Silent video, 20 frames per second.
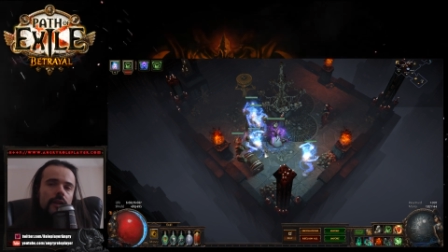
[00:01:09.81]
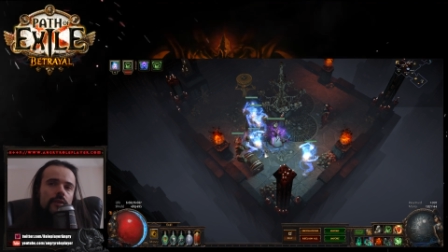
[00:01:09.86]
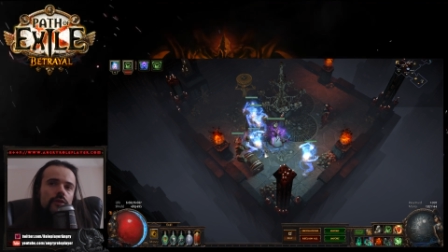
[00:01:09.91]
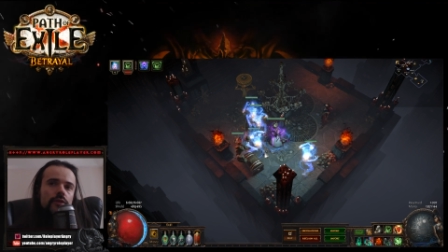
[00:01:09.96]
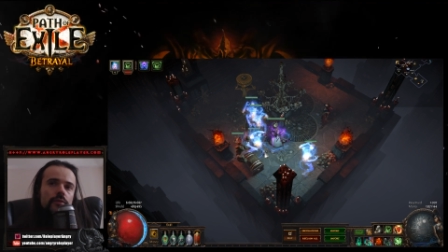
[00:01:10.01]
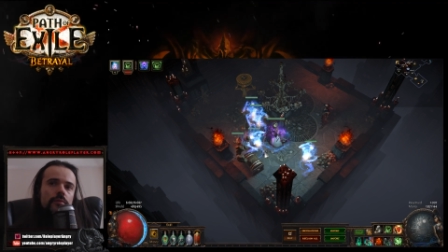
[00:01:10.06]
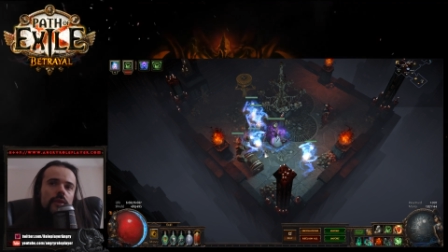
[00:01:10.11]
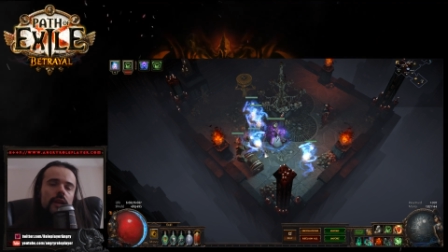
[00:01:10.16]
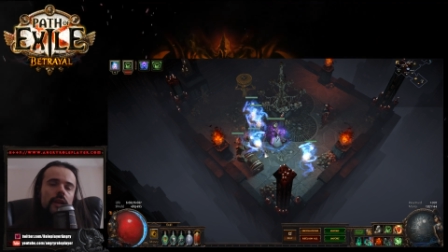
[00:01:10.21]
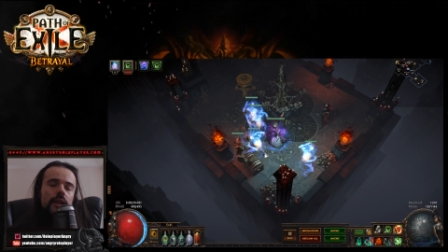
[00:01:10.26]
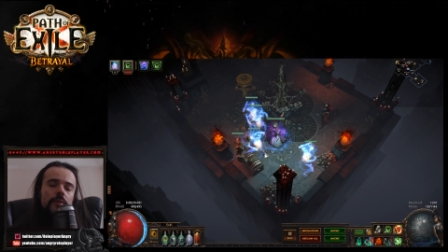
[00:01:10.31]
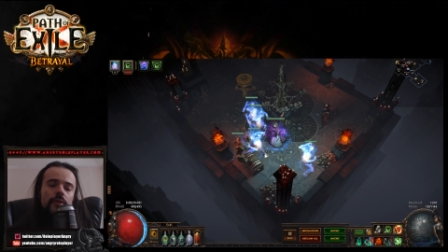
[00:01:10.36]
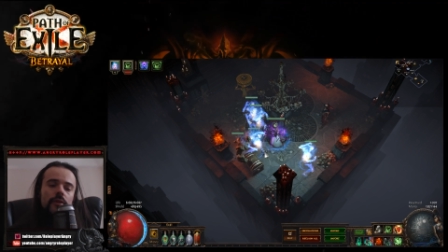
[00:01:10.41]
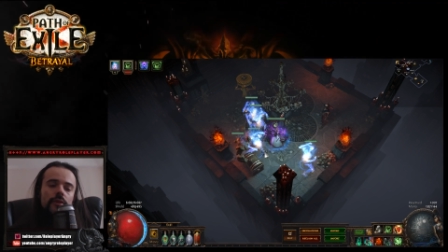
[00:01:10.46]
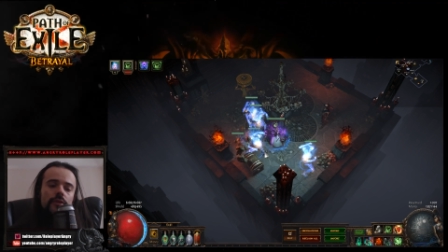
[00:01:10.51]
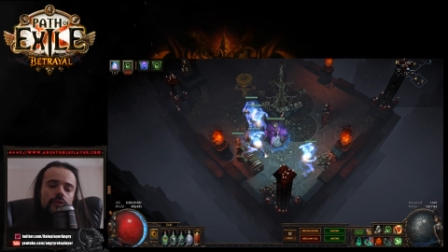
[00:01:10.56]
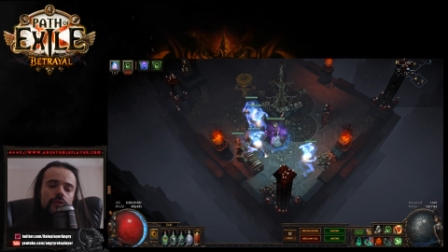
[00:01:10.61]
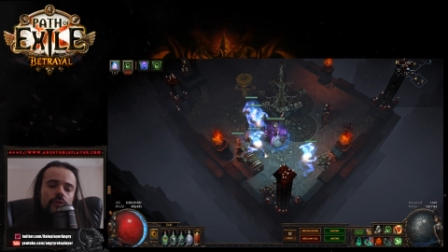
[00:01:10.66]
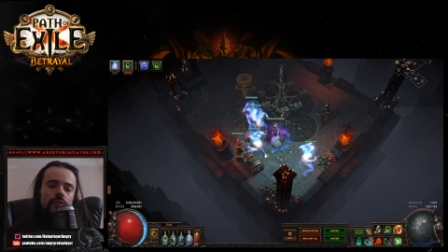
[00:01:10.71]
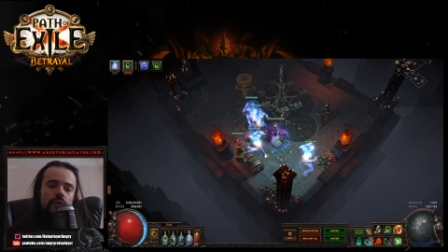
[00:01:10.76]
to be
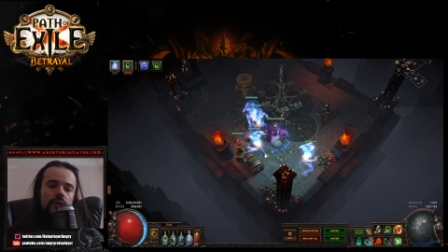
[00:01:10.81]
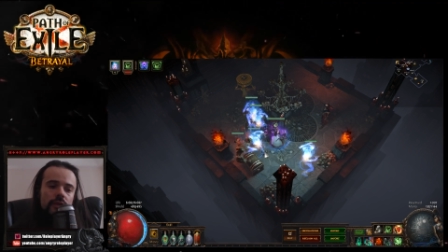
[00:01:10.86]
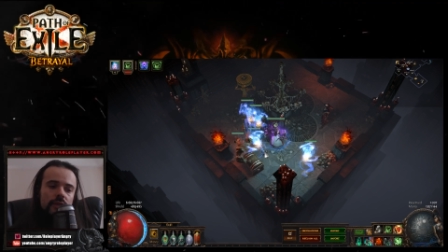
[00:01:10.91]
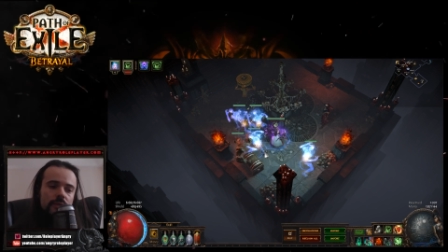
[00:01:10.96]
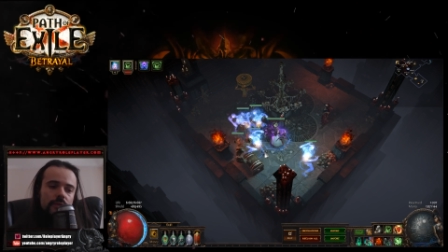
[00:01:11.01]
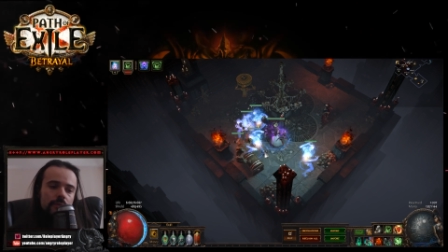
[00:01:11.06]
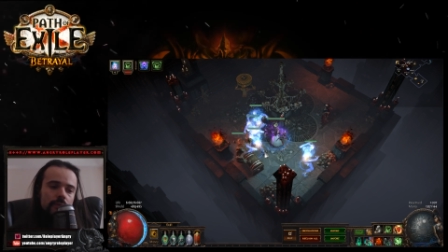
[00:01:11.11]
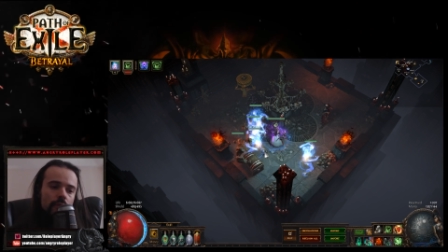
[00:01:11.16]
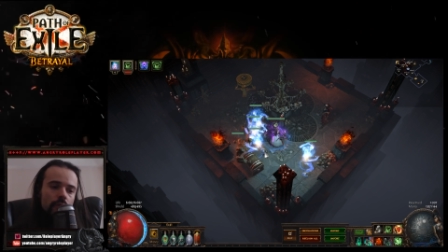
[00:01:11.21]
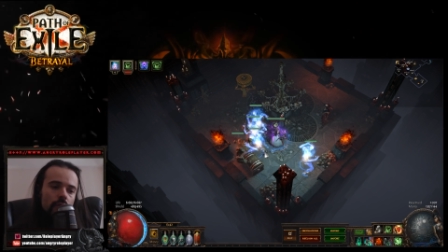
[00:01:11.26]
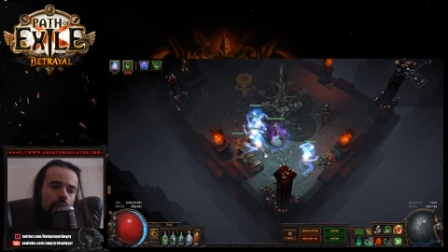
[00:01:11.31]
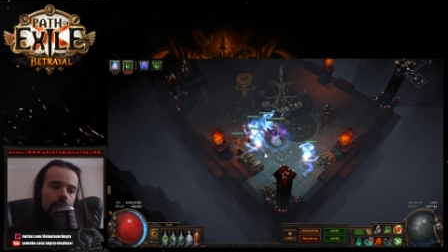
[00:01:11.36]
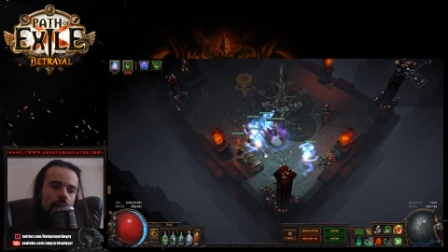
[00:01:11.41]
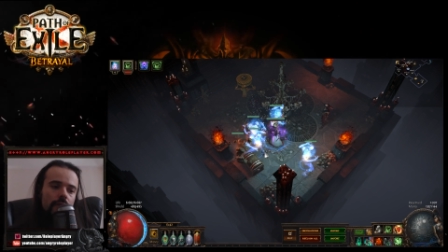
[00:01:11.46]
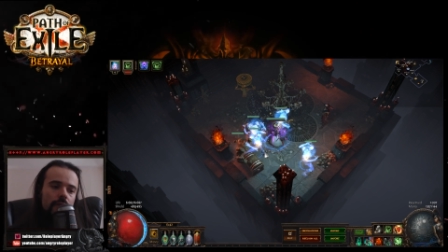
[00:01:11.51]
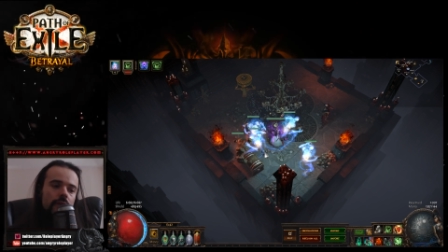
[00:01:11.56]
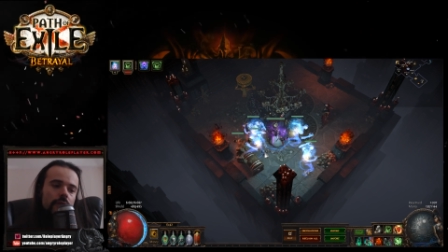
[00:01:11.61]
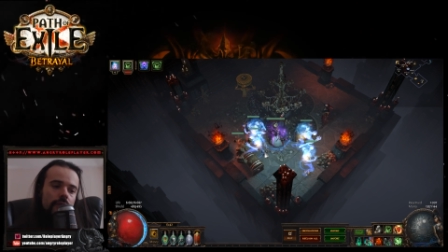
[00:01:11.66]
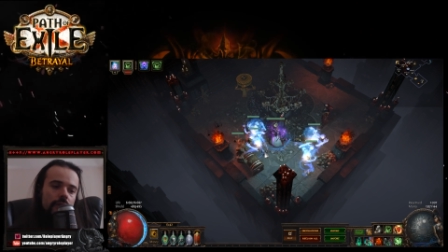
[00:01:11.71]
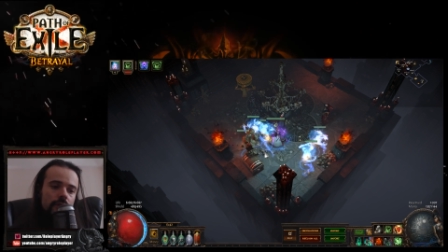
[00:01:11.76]
able to explore
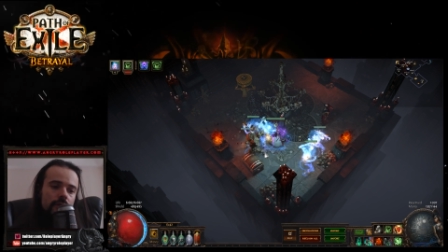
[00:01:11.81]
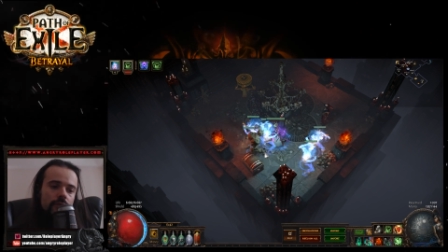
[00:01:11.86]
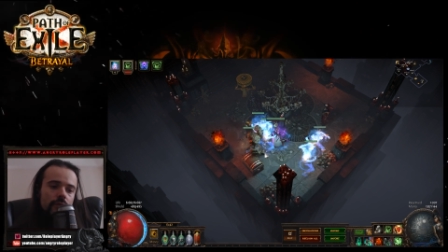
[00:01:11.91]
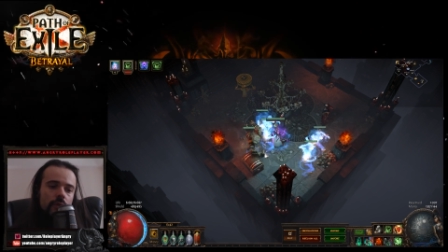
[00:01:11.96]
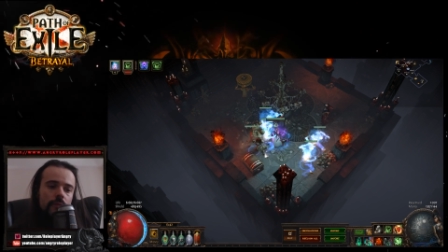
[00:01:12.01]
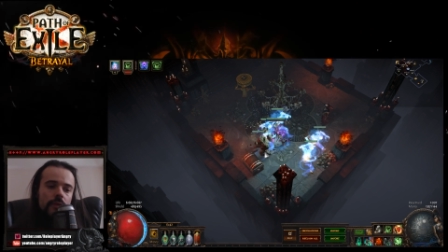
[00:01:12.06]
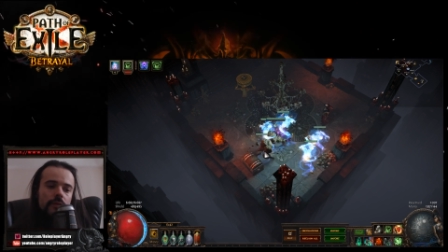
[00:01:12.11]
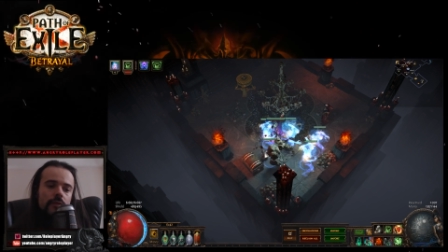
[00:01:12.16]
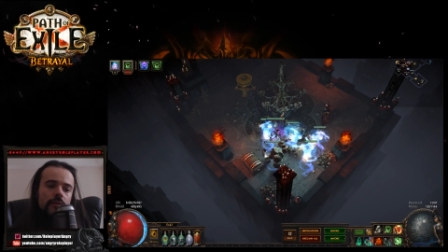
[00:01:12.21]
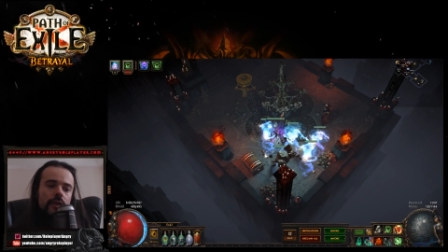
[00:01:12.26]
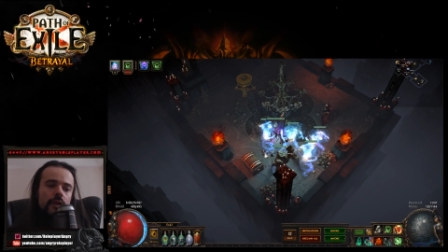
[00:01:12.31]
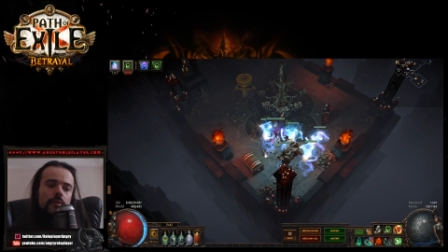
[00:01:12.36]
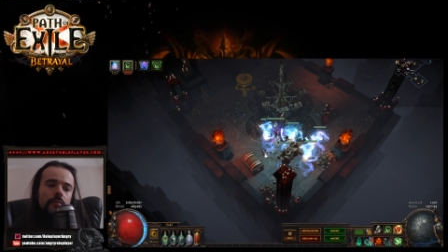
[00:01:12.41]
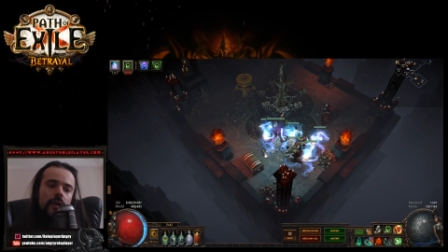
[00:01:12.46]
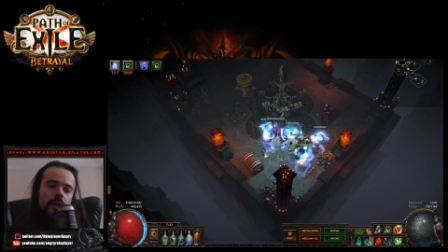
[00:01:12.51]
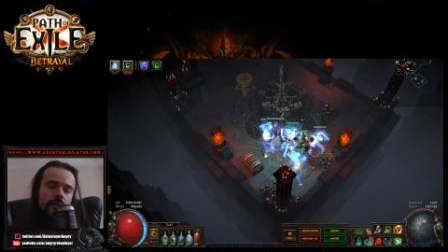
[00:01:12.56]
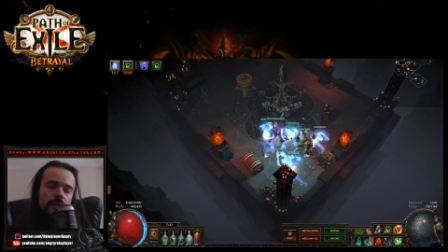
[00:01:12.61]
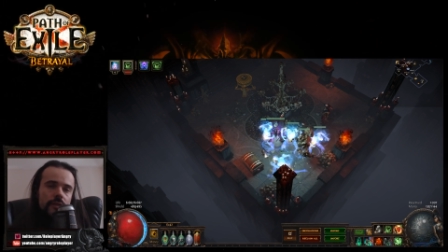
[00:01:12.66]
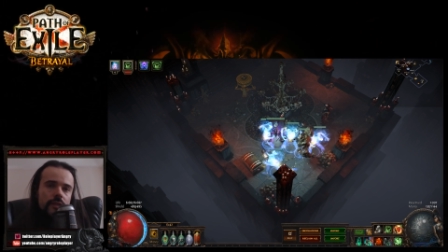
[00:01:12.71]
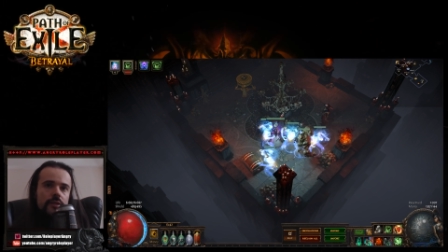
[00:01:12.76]
everything from the very
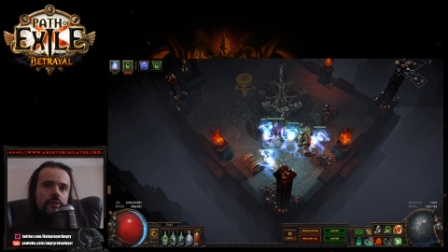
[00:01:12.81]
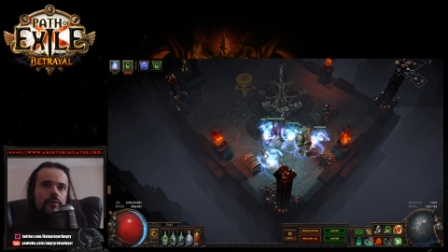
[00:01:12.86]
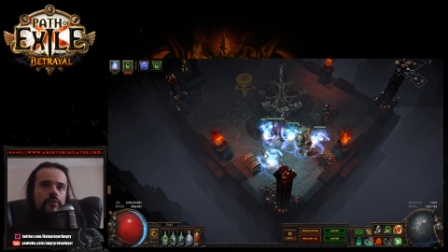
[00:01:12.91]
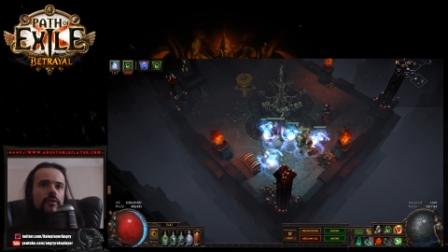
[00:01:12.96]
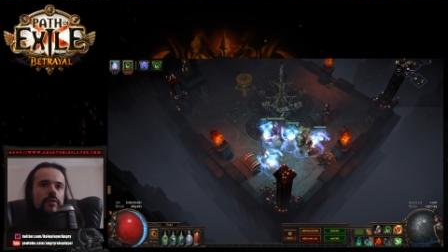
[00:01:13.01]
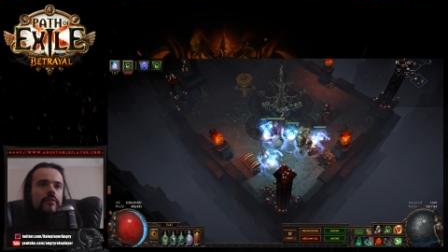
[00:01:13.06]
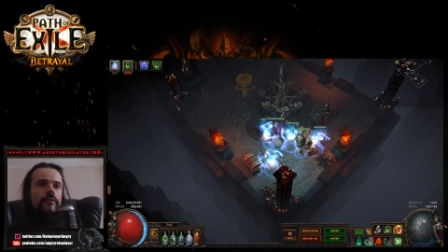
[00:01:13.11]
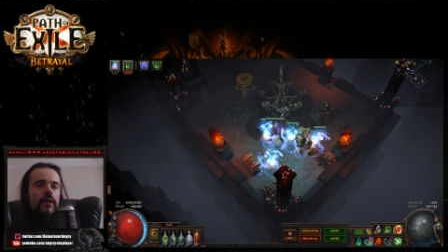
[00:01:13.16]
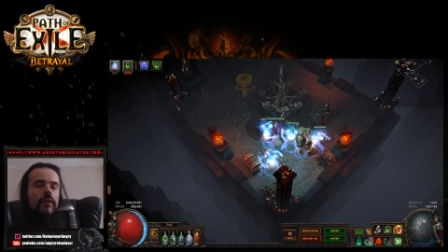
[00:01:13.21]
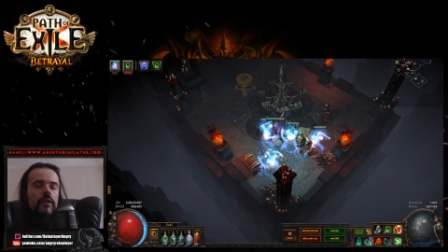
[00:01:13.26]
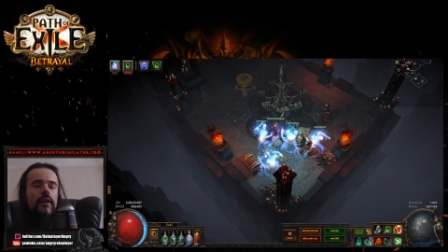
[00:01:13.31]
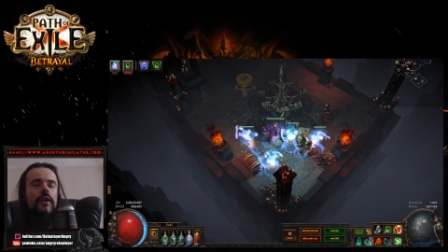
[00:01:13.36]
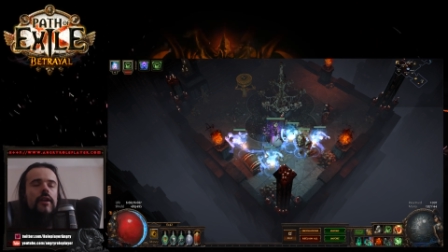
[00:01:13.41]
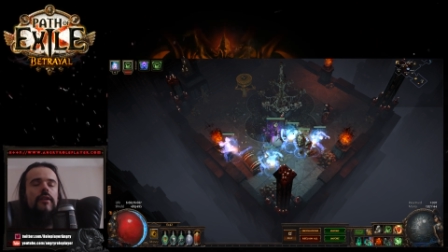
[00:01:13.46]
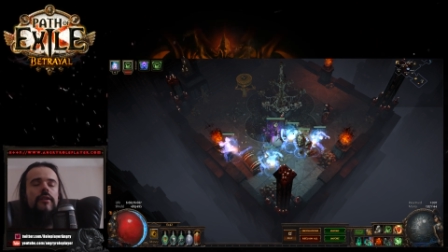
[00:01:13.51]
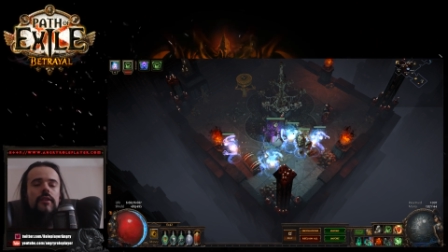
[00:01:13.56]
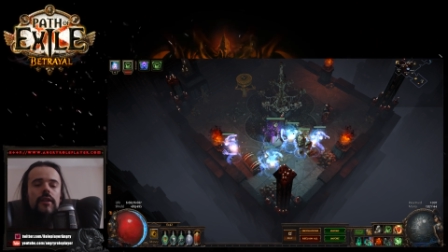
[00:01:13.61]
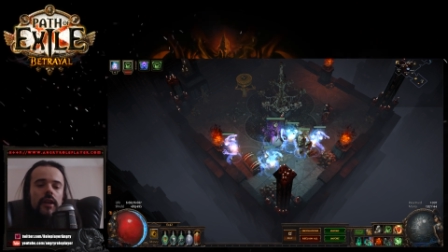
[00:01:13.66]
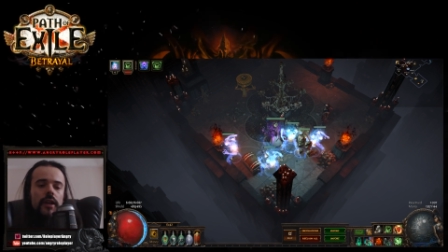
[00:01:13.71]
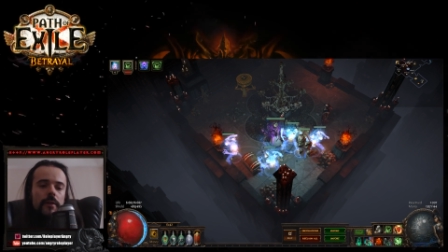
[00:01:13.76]
basics to the very
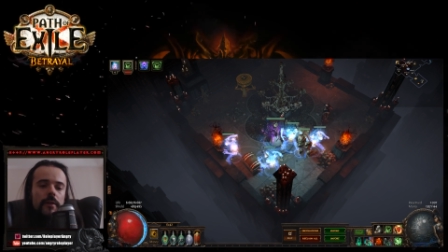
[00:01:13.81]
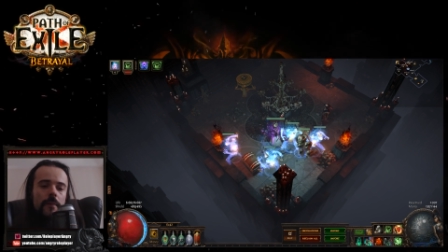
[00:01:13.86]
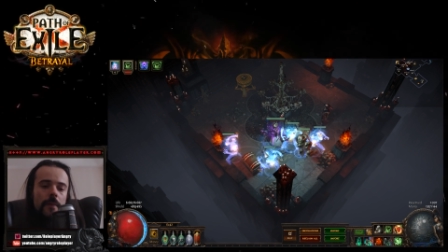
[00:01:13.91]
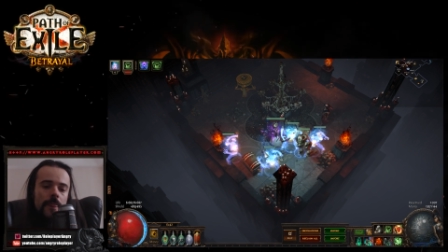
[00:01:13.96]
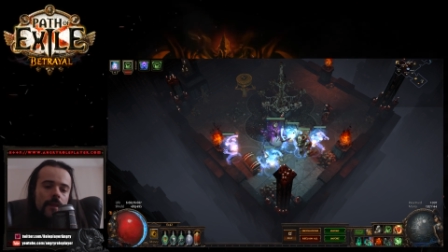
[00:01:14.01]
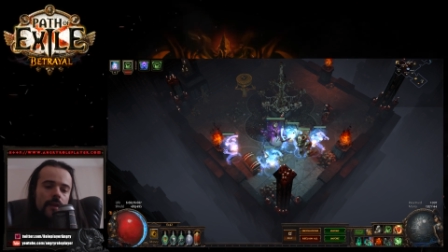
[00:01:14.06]
end game.